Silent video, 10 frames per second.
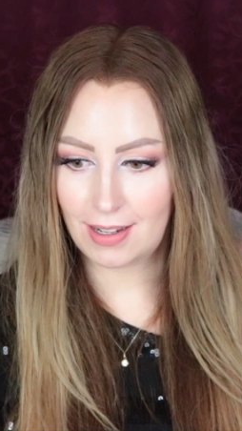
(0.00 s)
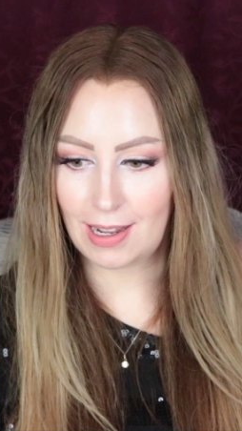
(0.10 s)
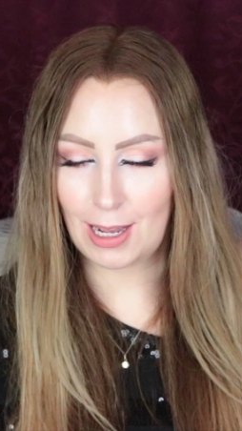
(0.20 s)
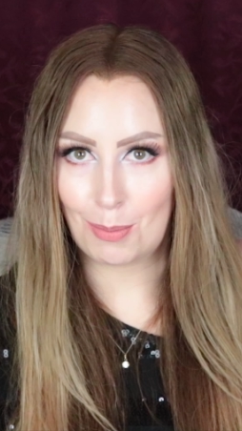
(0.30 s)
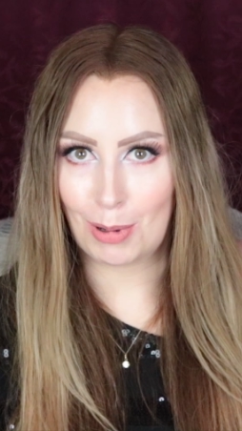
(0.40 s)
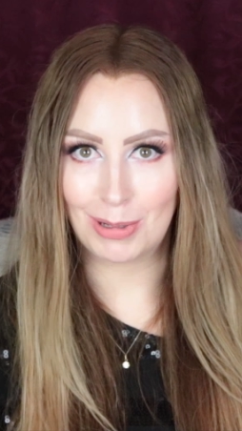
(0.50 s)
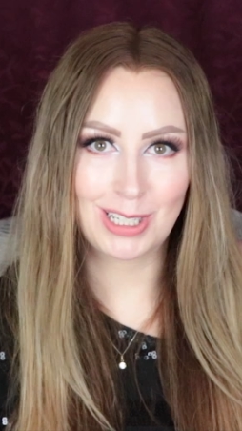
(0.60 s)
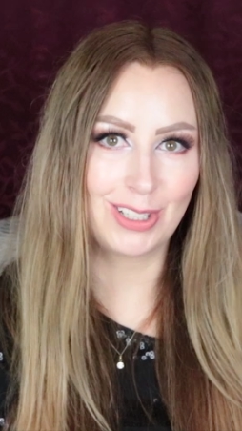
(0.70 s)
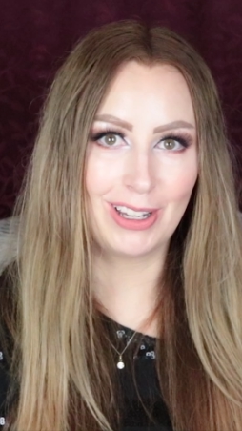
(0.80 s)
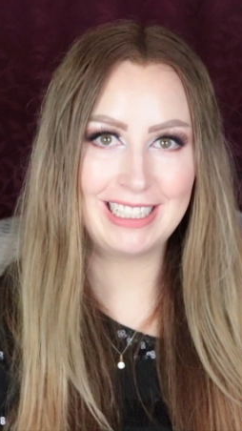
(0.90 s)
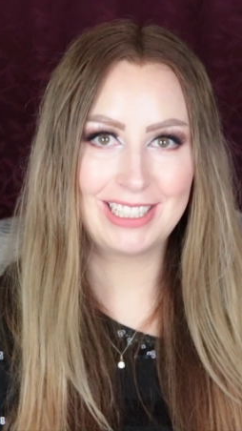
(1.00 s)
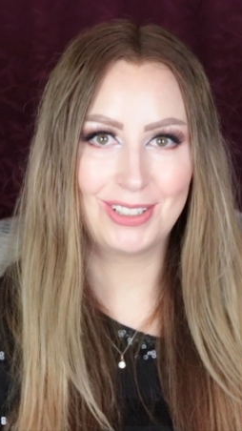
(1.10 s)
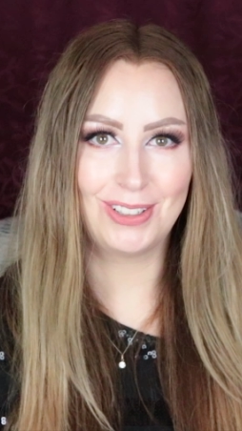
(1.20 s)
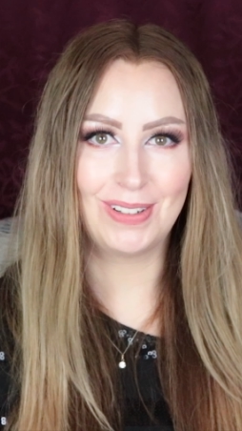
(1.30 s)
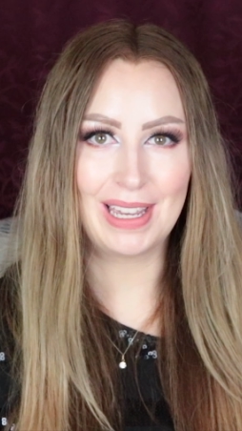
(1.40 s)
I'm excited
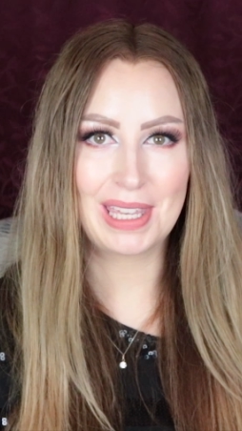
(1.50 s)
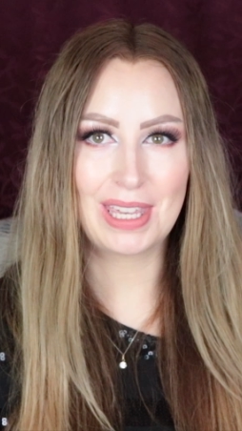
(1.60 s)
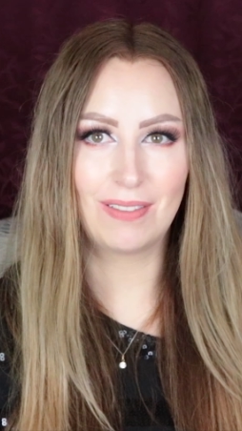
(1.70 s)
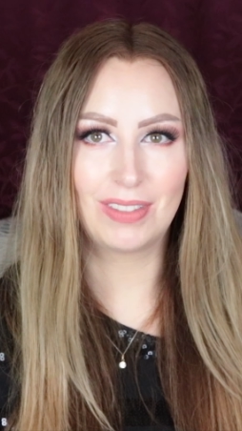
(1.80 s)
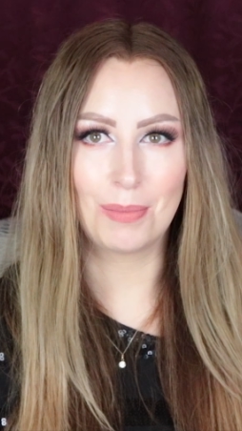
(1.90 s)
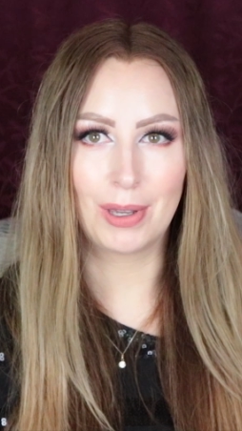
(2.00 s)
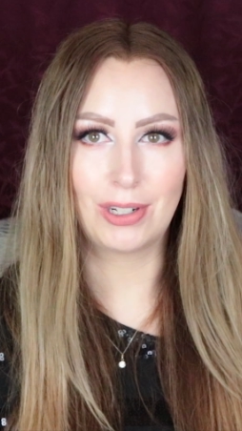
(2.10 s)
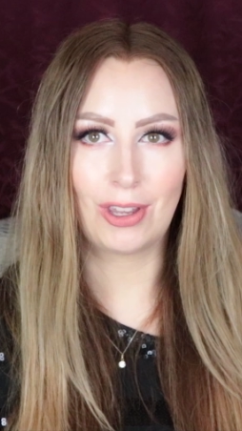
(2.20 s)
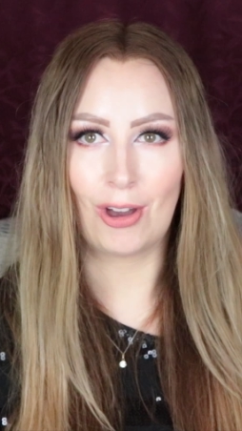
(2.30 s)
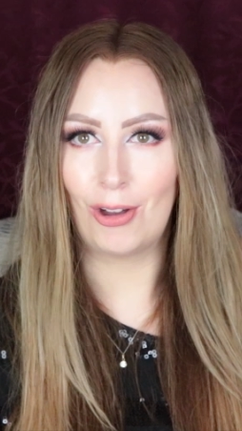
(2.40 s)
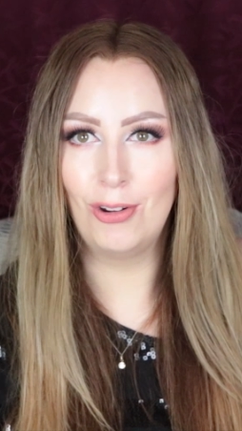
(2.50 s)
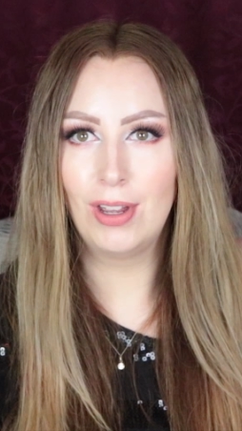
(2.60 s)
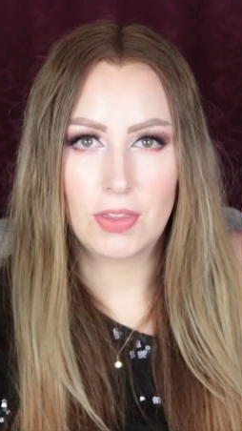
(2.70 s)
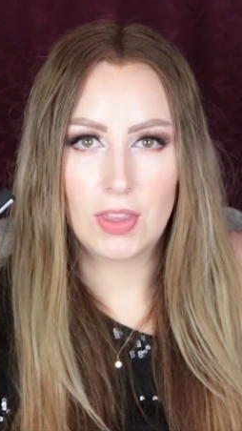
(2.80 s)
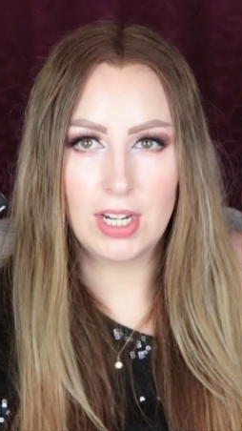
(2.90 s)
to give them a go.
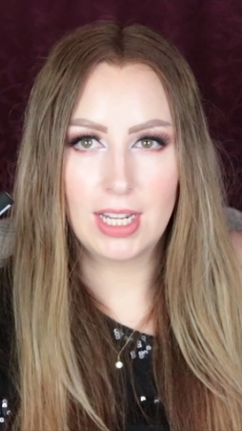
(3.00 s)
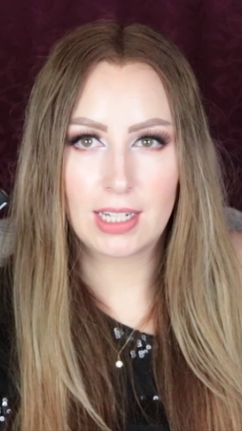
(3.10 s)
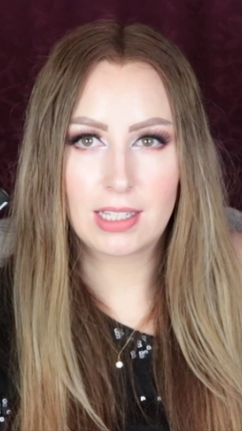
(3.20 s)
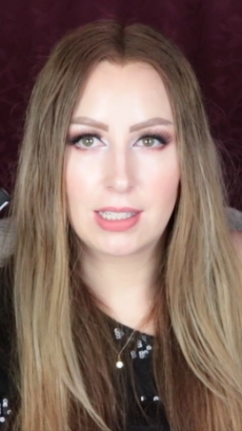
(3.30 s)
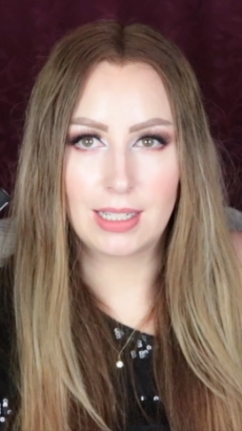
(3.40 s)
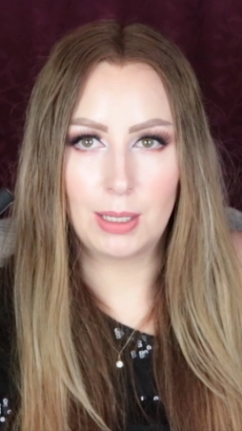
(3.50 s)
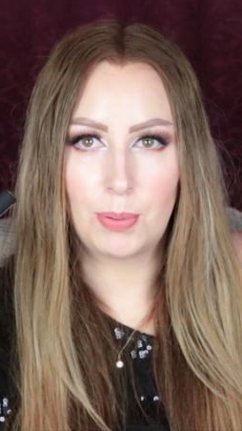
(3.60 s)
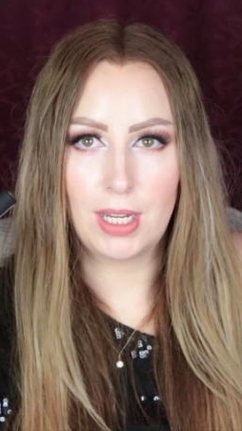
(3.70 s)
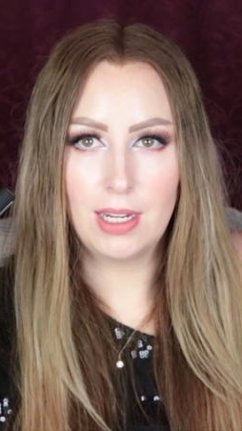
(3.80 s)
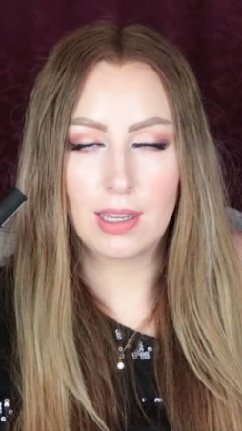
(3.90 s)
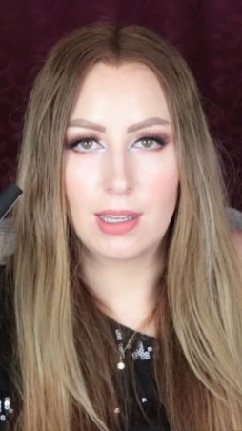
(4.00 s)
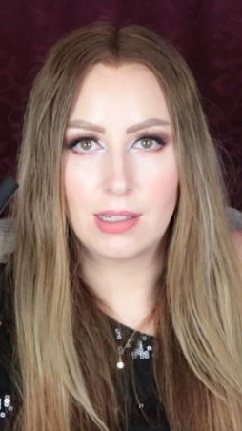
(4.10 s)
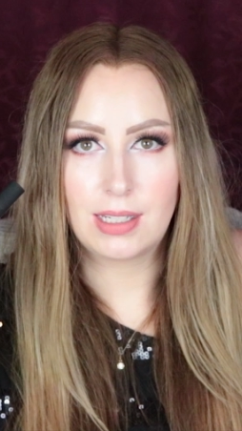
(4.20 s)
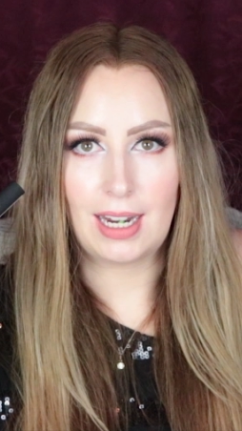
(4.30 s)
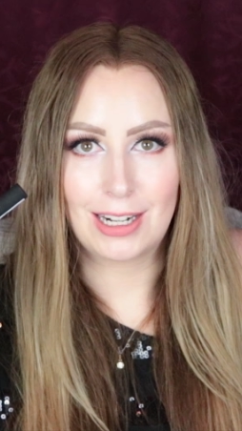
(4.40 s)
The NYX Lippy
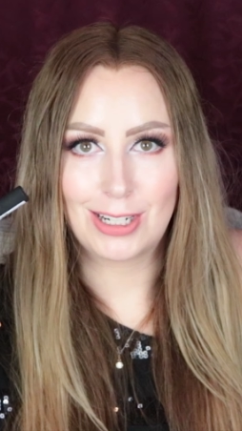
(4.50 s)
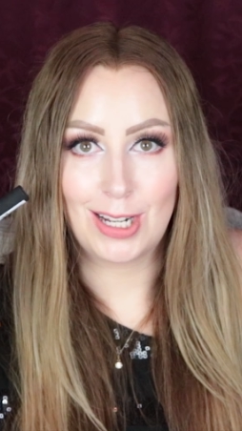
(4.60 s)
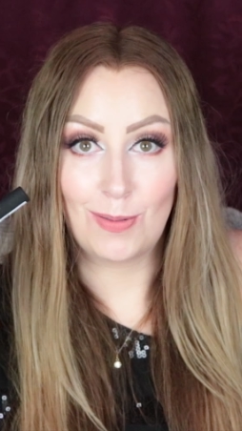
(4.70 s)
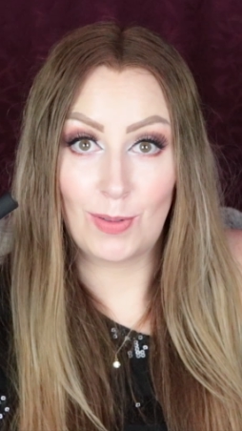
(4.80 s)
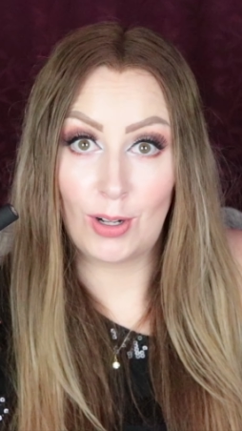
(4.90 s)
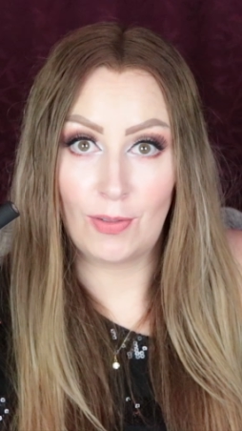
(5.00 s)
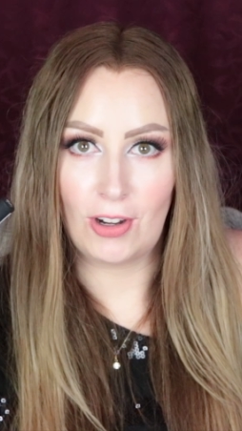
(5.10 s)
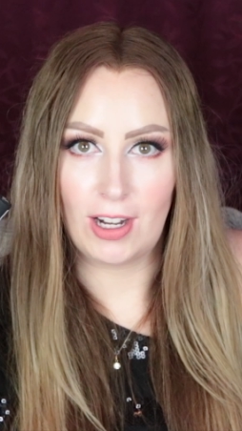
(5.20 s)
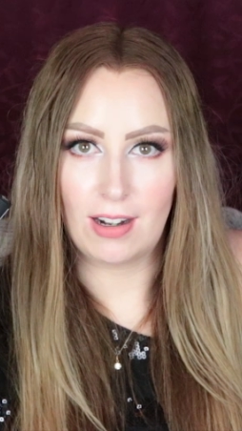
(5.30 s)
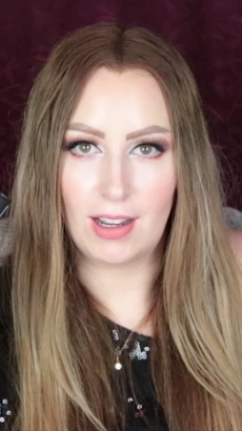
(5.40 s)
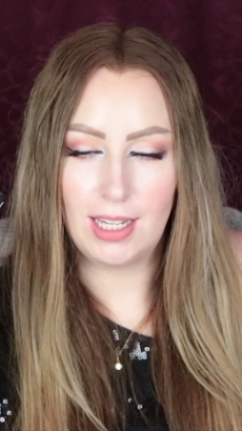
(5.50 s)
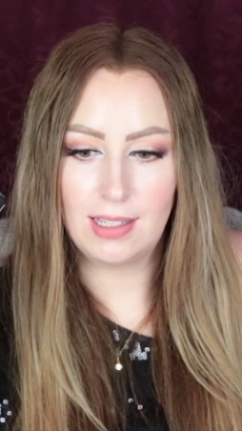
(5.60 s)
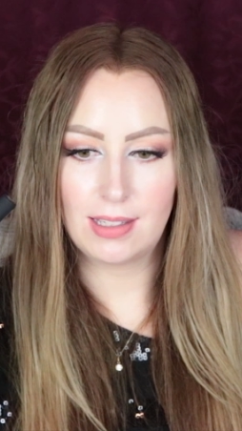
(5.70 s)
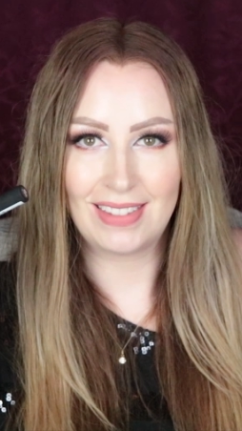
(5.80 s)
is actually very, very nice.